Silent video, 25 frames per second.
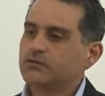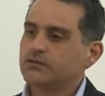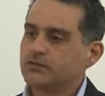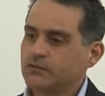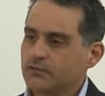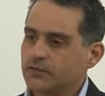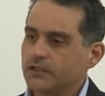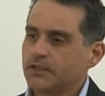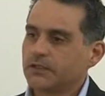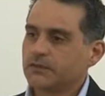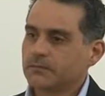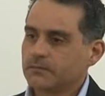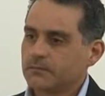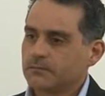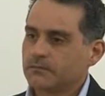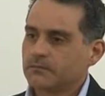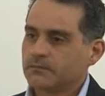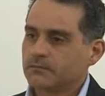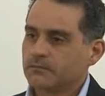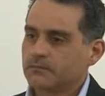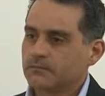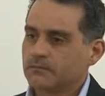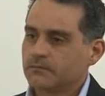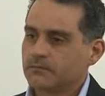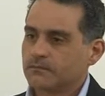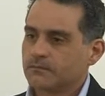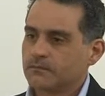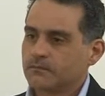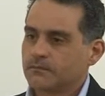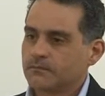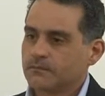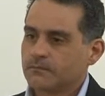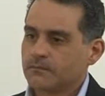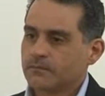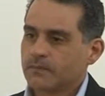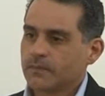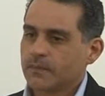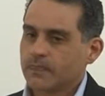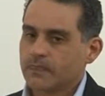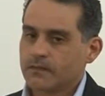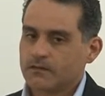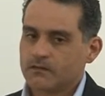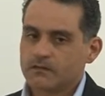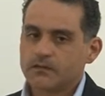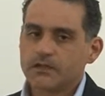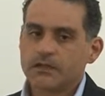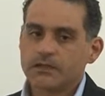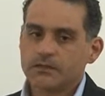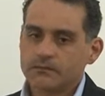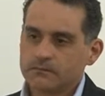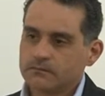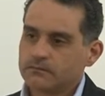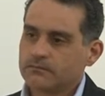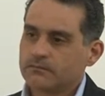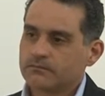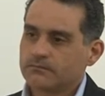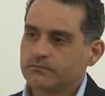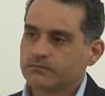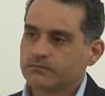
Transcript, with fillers: doing. Okay?